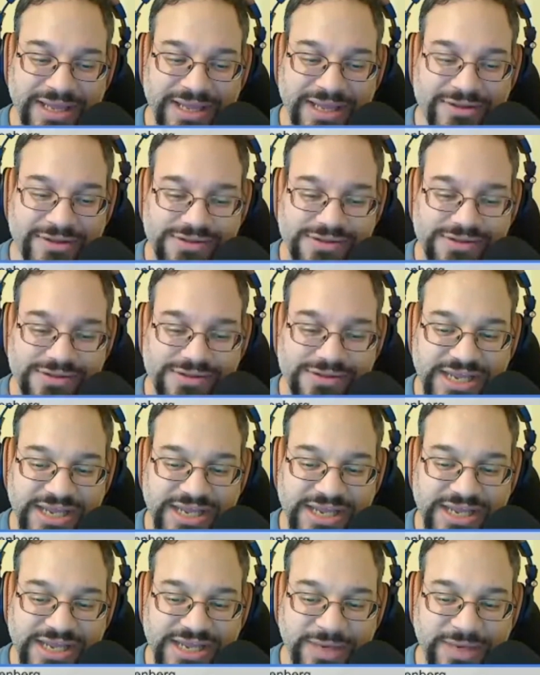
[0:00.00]
Steve,
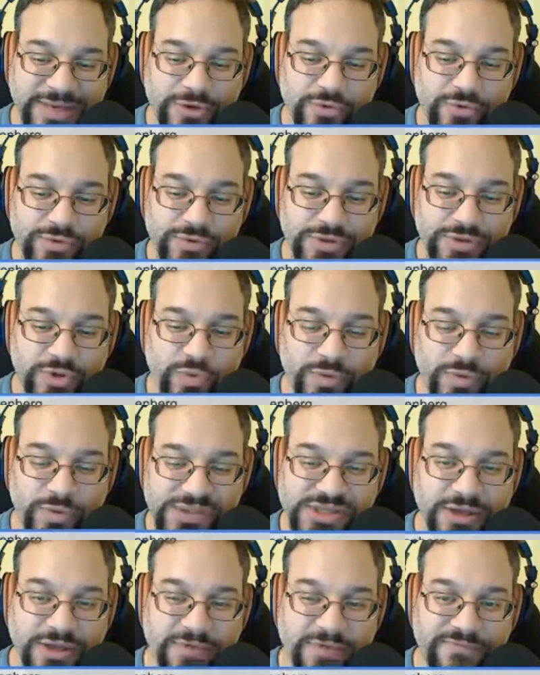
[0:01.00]
I mean, who wants to
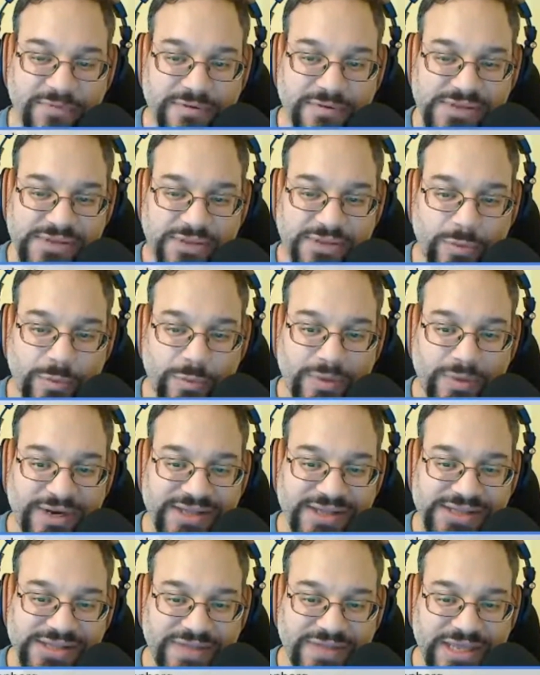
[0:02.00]
go first? What
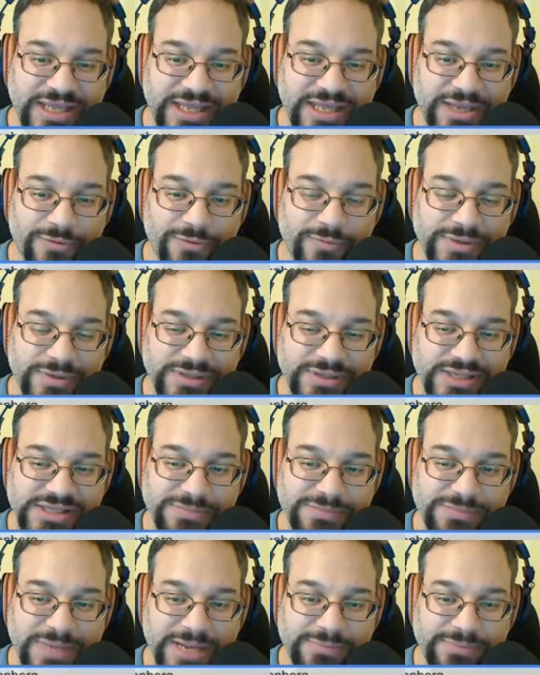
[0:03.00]
is the release
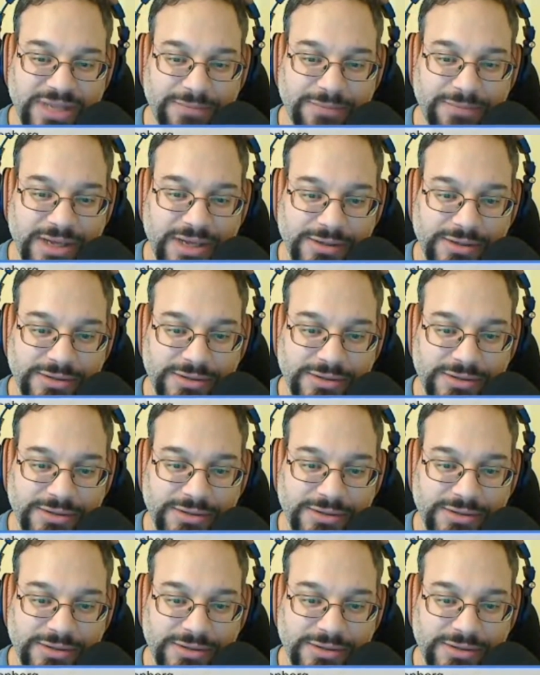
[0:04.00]
pipeline model?